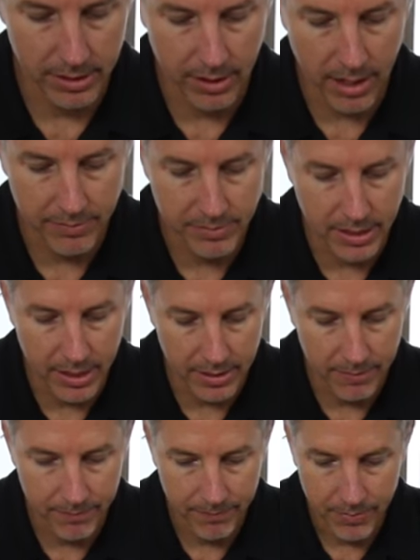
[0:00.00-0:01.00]
and the live
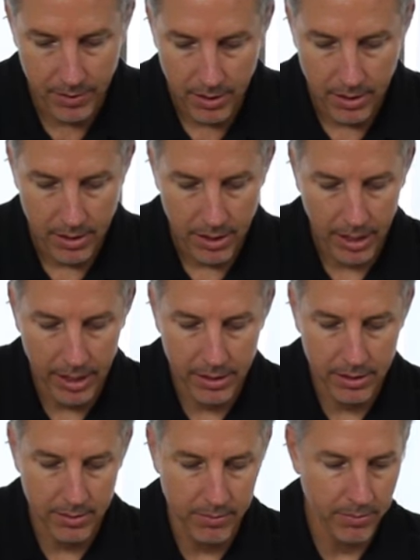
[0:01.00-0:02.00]
sand.
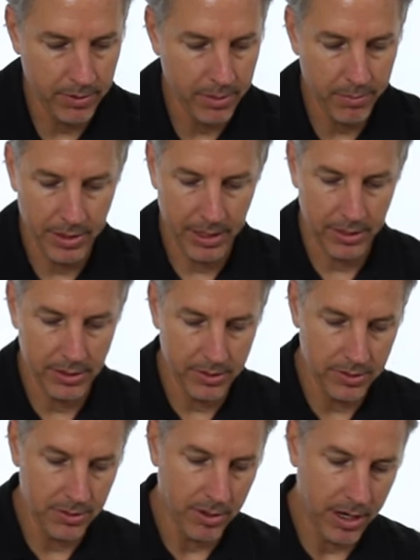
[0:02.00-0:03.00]
And we're comparing
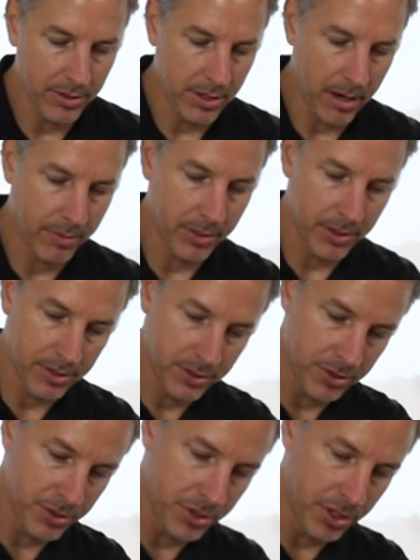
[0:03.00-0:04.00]
these two
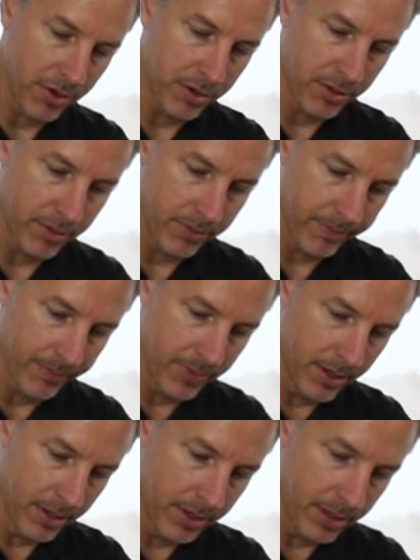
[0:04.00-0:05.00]
hydrometers to show you
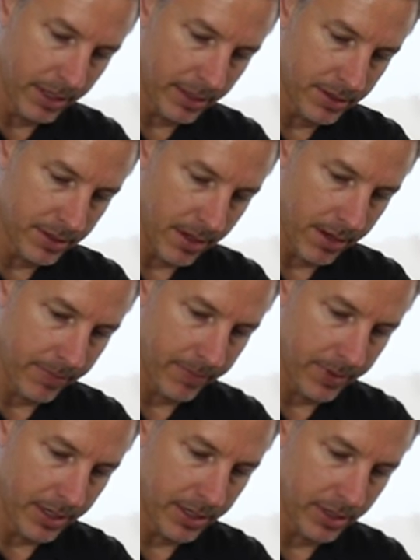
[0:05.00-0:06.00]
that
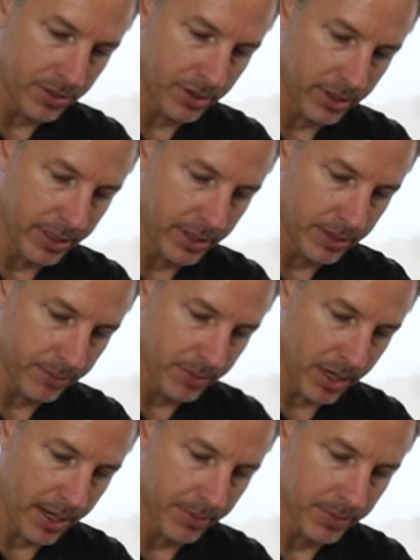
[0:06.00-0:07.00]
um, initially
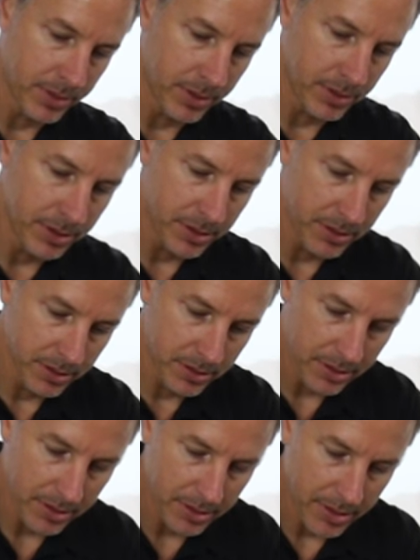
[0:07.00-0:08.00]
sometimes there's
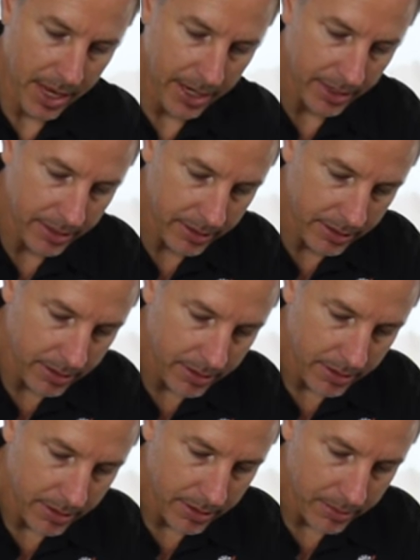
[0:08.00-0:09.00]
static
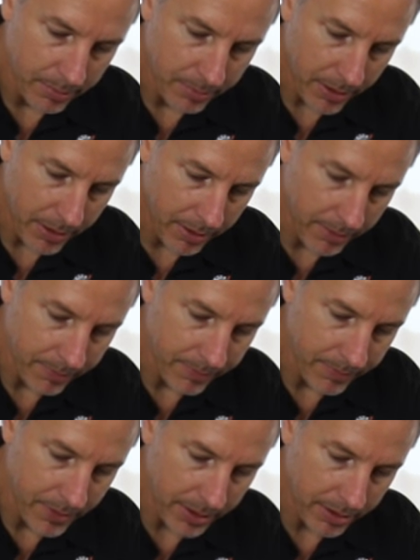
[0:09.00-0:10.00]

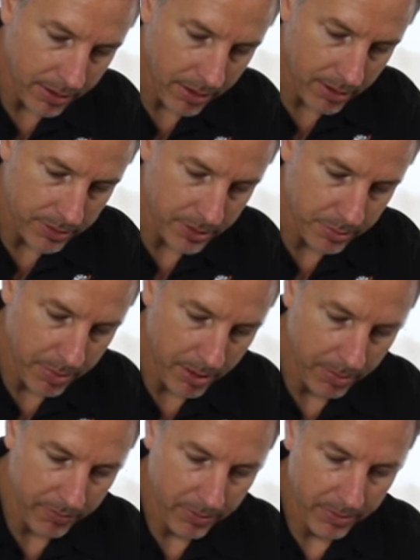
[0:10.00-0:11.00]
um, that causes
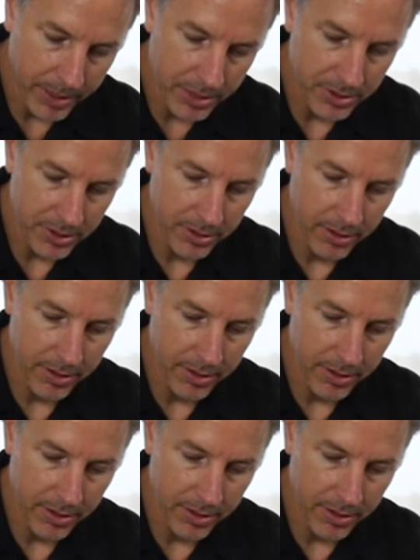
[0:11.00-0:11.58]
bubble formation